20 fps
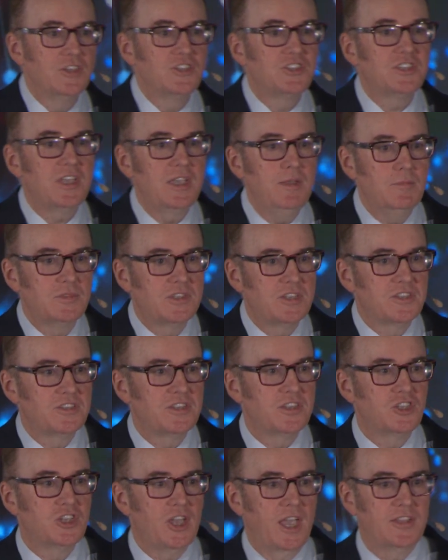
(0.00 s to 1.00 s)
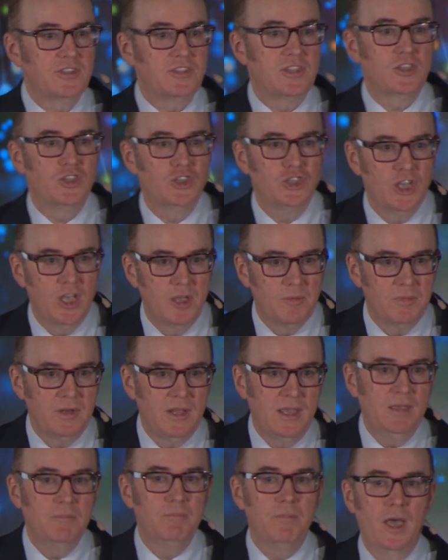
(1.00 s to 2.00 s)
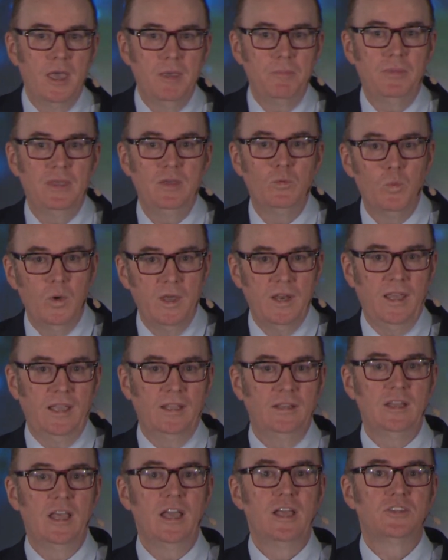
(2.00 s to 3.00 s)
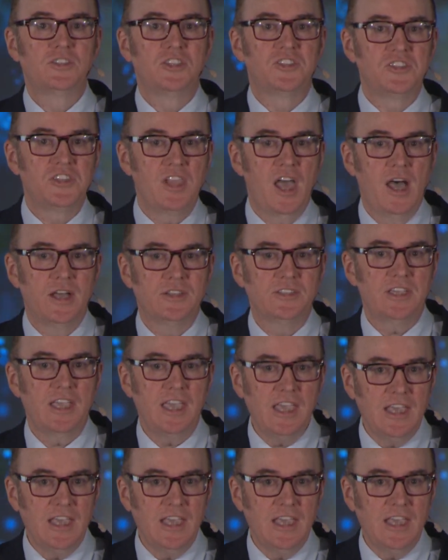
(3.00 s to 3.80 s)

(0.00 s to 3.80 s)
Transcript: seemed to suggest that Germany might be willing to start